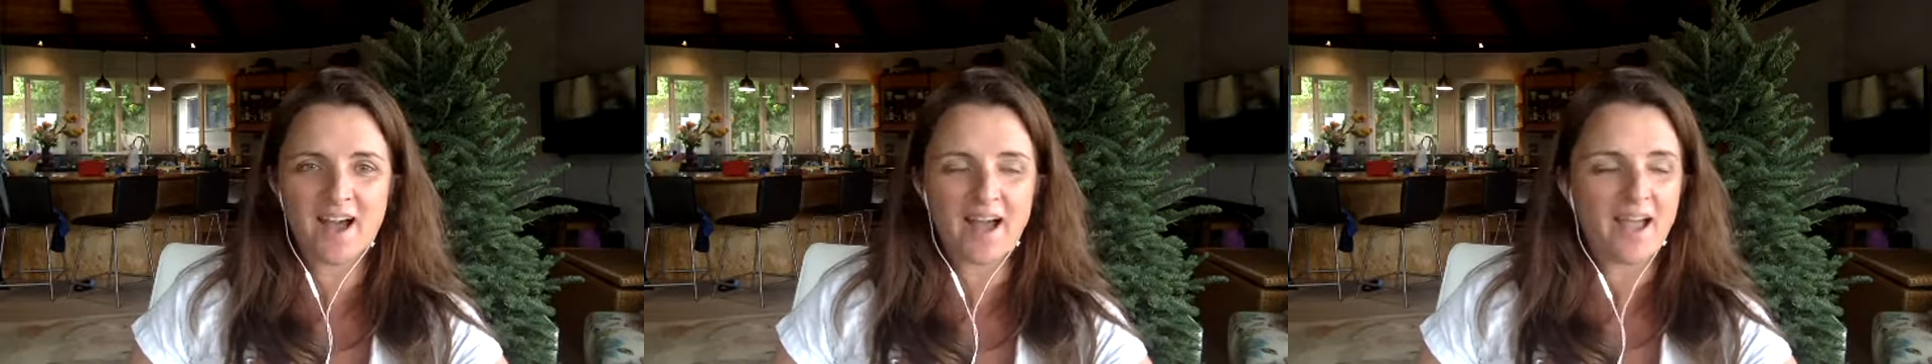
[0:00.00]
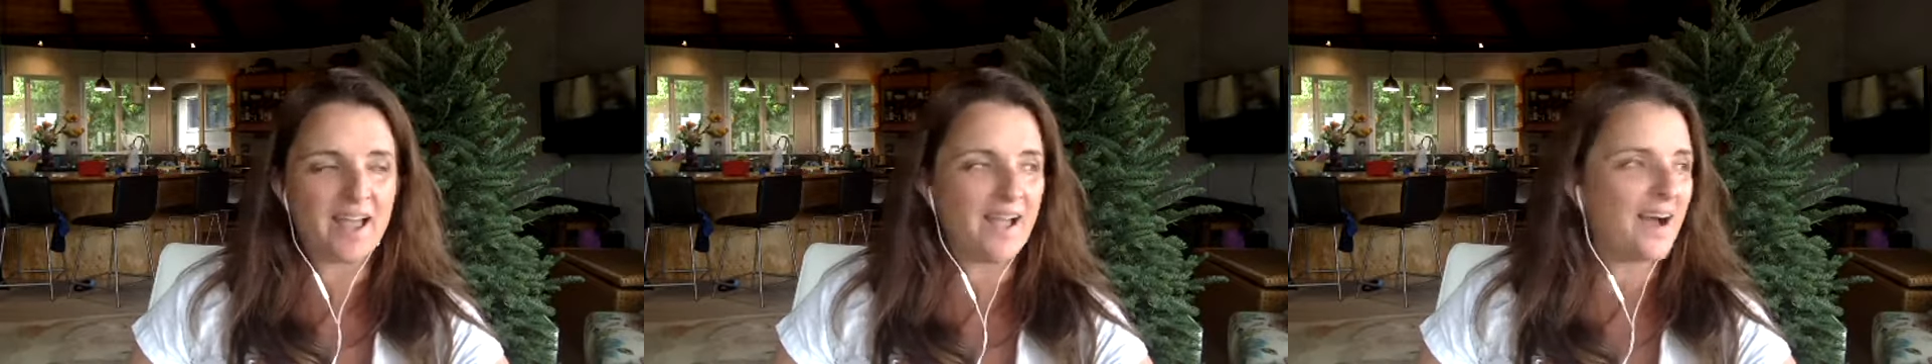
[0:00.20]

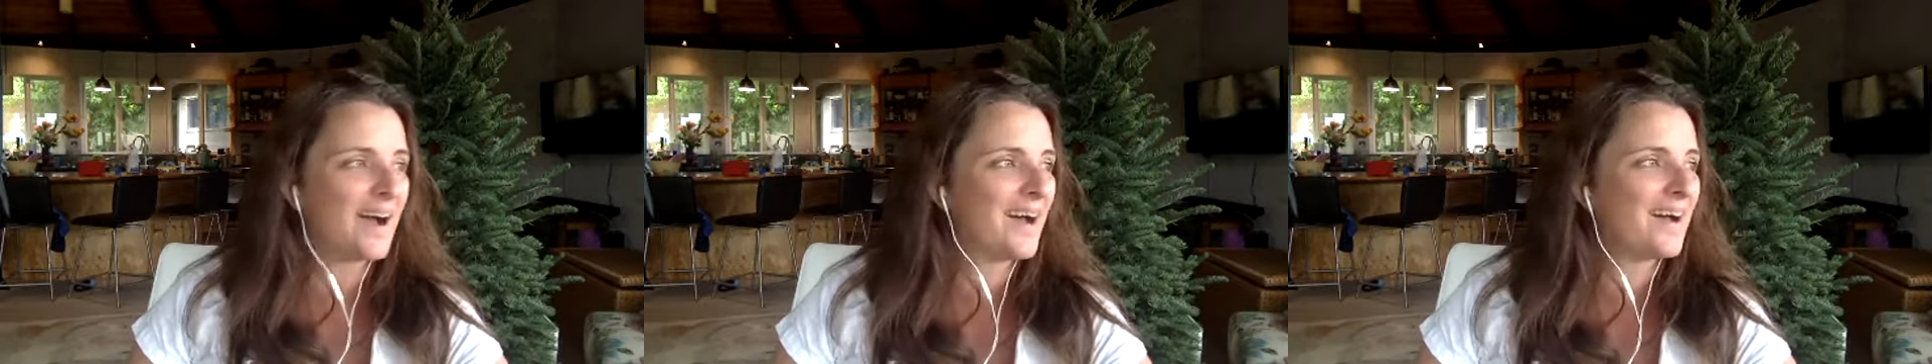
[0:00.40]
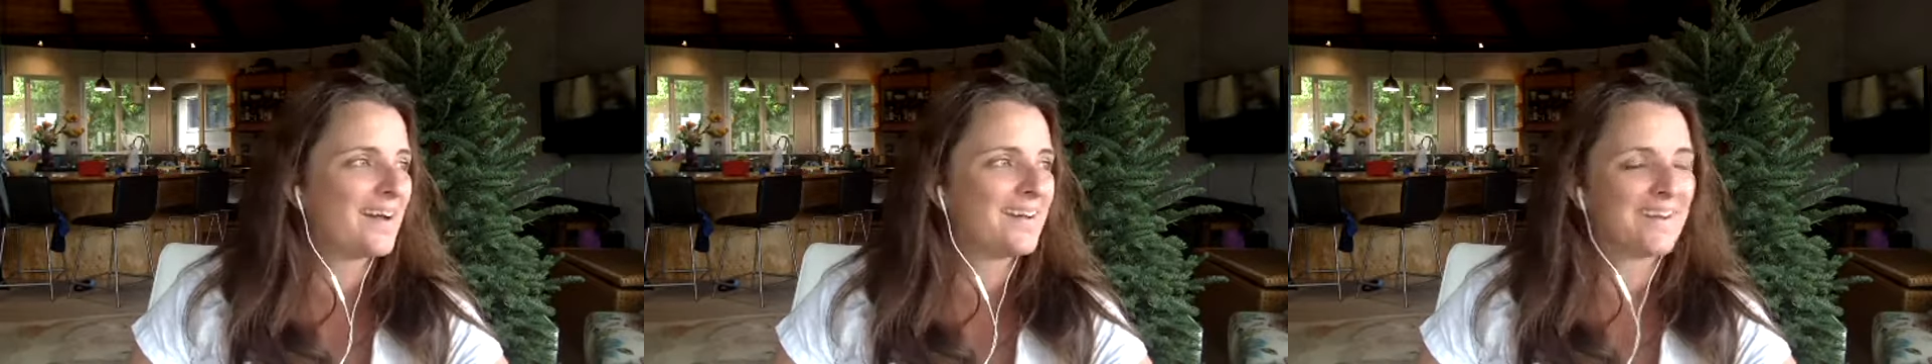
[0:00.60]

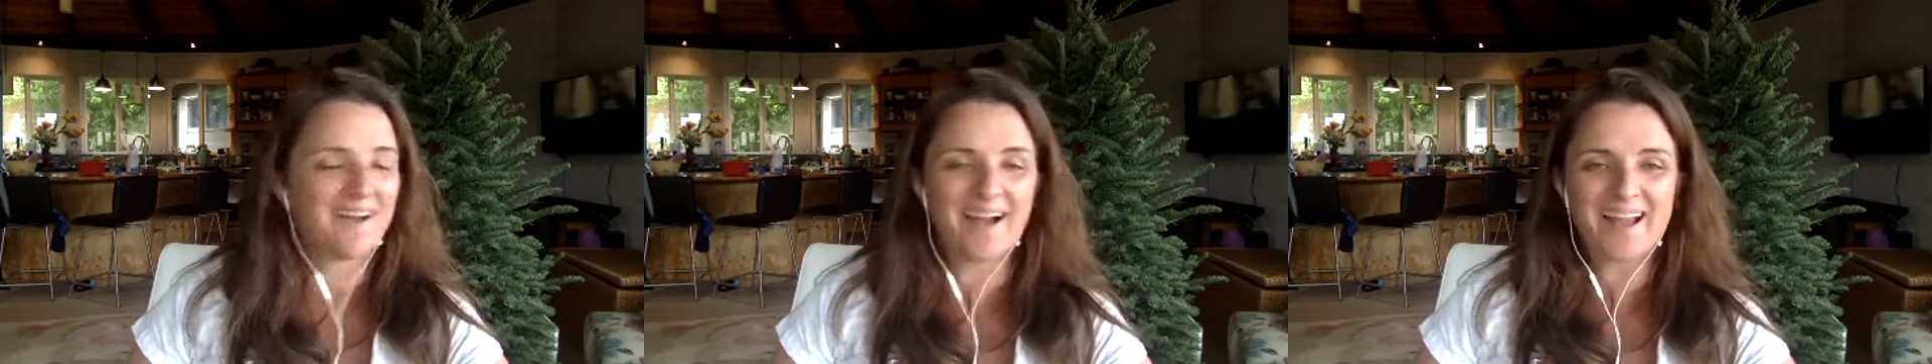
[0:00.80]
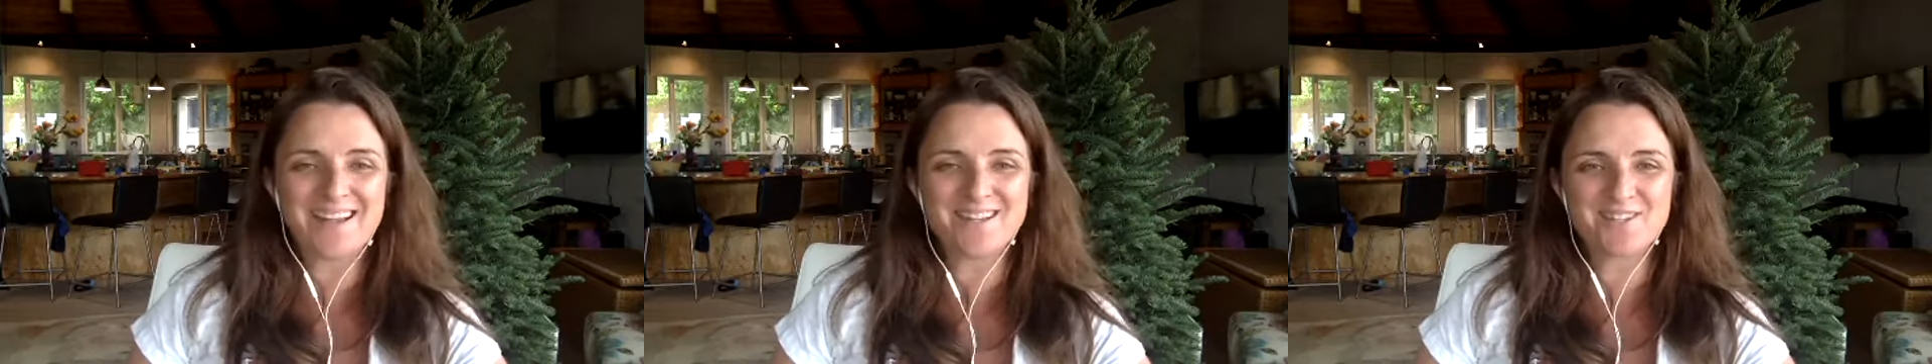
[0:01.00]

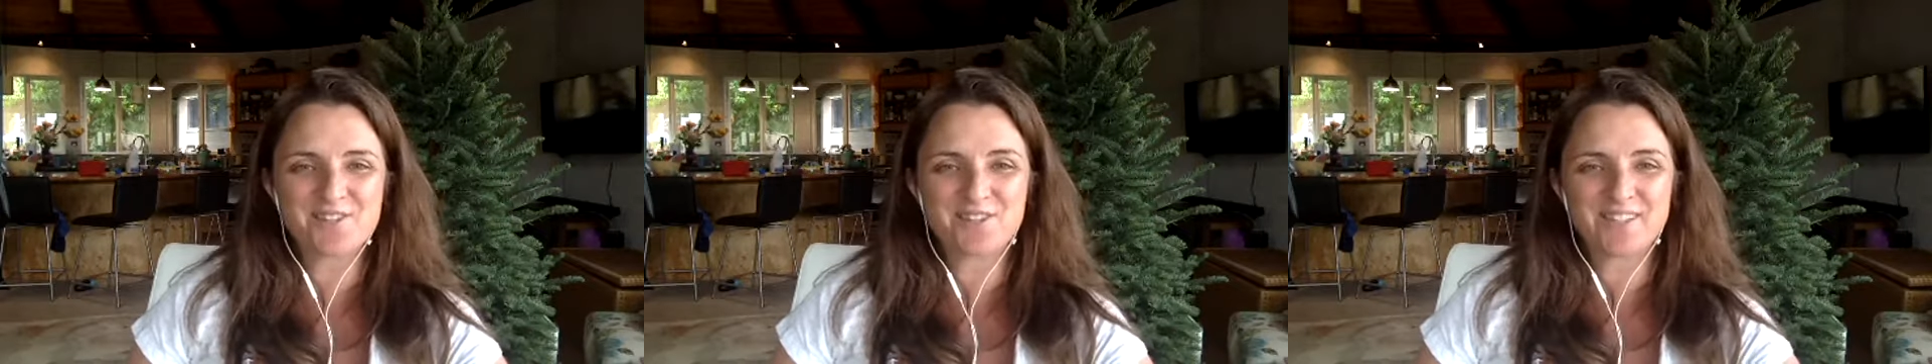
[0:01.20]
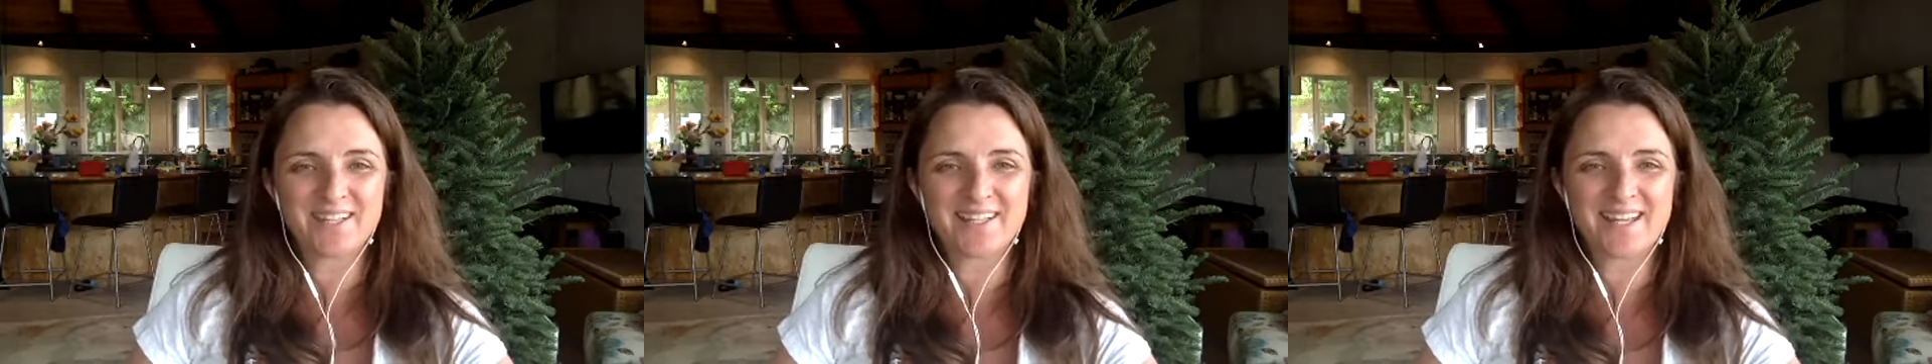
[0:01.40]
I
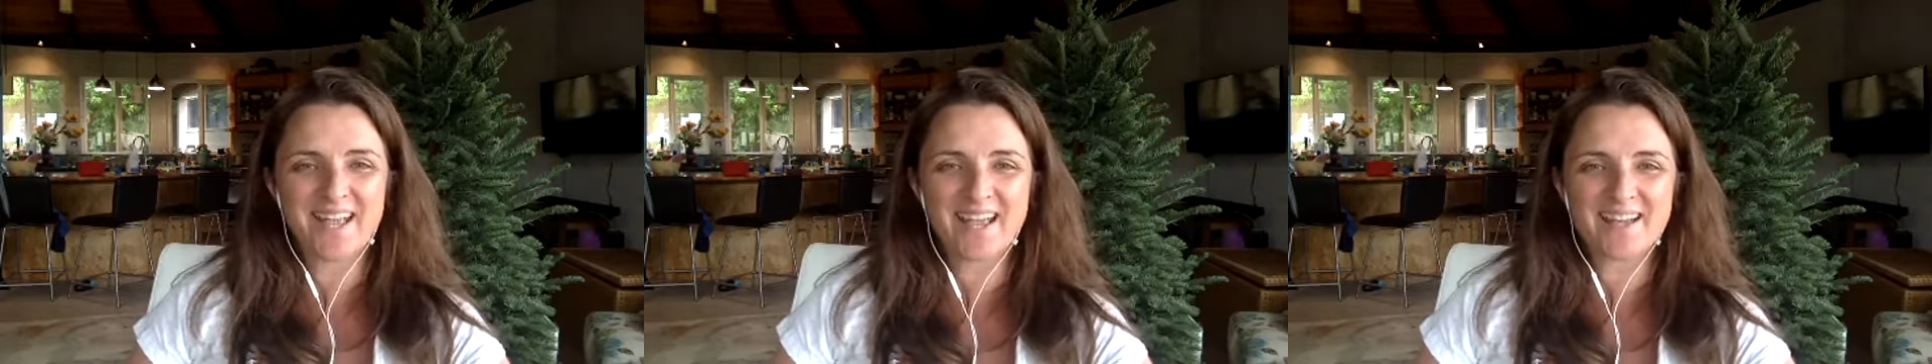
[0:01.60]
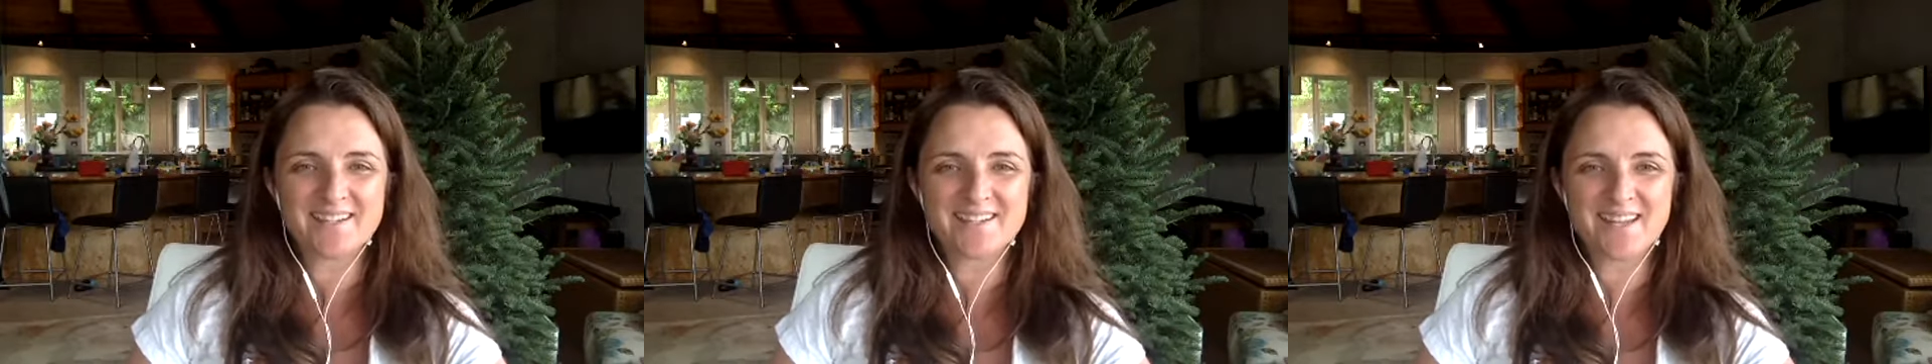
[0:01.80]
certainly
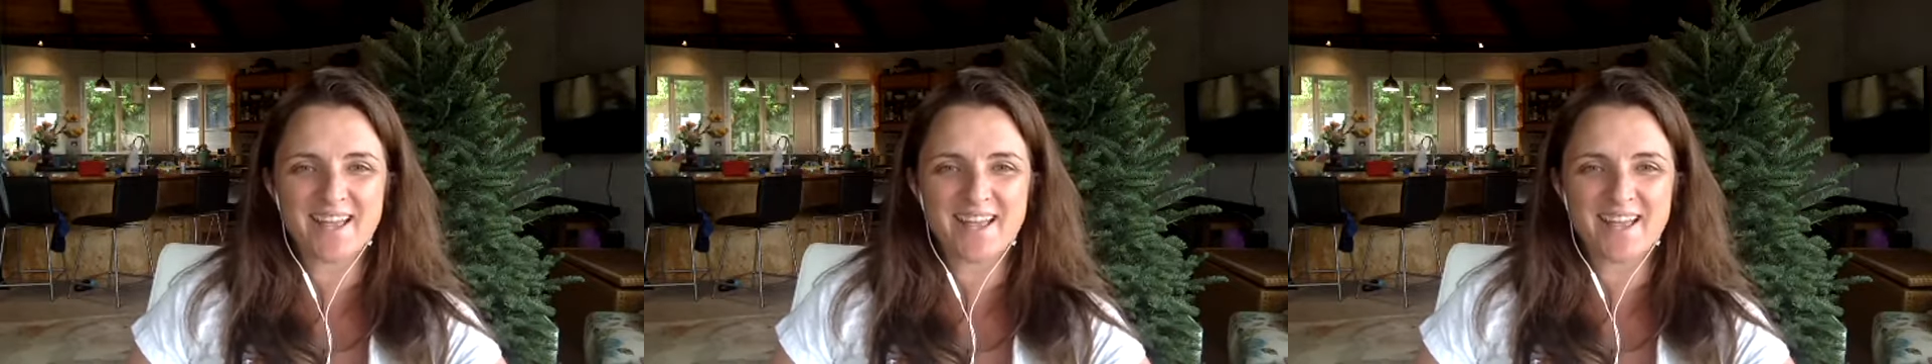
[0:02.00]
can't